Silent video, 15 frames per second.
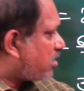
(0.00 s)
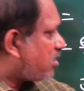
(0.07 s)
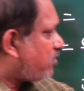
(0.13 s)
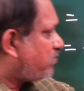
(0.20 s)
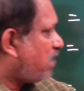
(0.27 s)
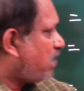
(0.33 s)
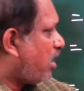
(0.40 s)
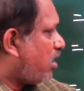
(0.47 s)

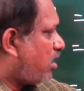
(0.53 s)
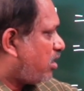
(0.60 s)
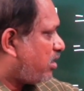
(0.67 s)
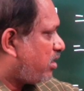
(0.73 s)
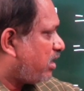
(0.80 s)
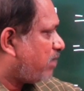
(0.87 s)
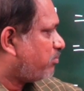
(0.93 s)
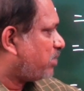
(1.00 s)
of the
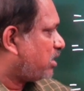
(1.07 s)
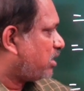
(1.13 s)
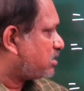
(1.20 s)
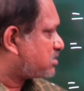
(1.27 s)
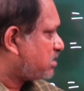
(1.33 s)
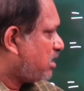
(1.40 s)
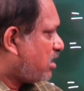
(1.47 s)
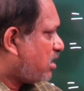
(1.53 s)

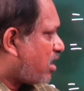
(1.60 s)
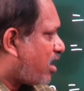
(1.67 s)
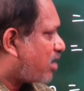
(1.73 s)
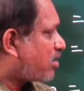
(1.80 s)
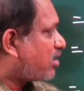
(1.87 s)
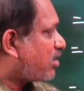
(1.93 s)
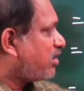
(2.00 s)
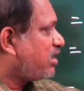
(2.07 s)
numbers:
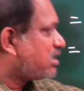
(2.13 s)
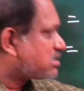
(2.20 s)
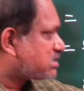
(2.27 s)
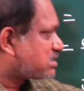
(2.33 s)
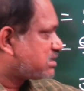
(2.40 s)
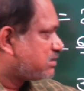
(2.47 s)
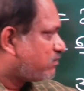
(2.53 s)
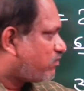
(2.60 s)
100
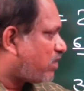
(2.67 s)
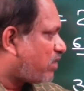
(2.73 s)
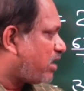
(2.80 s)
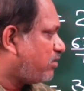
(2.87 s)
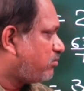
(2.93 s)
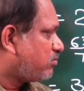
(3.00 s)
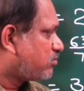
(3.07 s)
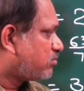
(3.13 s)
years
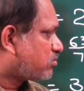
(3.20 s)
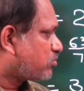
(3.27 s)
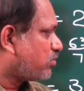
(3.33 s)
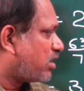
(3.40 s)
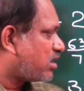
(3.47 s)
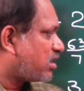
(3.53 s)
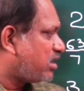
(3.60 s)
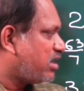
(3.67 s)
5,
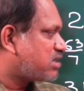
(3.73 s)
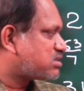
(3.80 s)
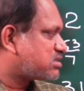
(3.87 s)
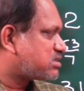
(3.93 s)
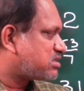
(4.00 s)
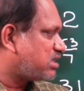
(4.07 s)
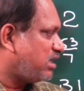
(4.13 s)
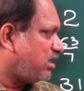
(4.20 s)
200 years
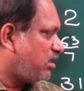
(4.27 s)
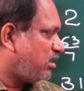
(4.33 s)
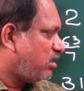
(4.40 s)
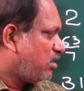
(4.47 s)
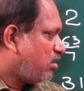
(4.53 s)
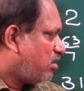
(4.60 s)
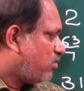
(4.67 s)
3,